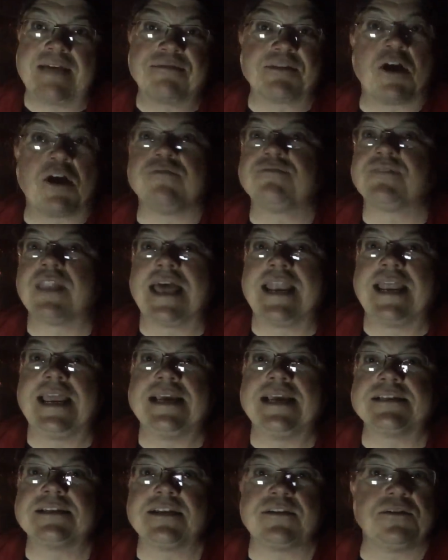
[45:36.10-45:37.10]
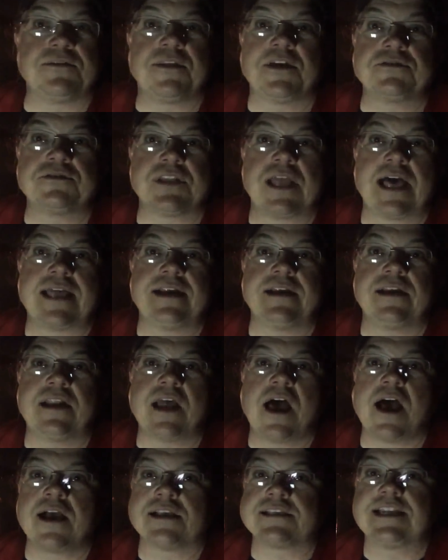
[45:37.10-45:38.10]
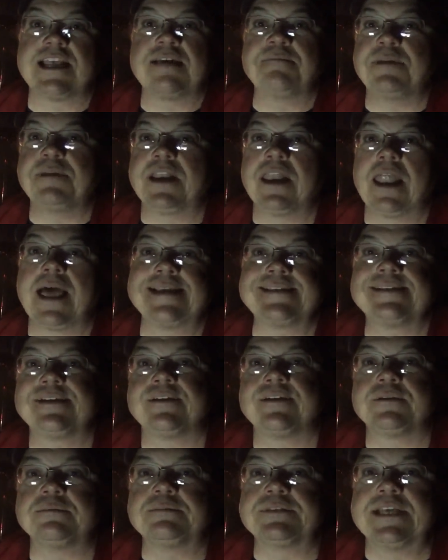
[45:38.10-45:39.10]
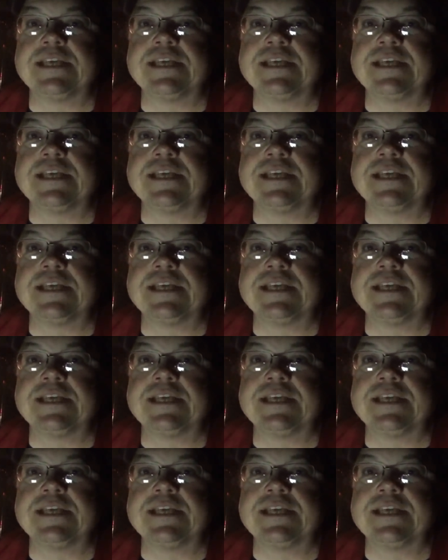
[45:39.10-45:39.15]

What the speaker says: I've caught flatheads under those lighted docks that have big lights on them.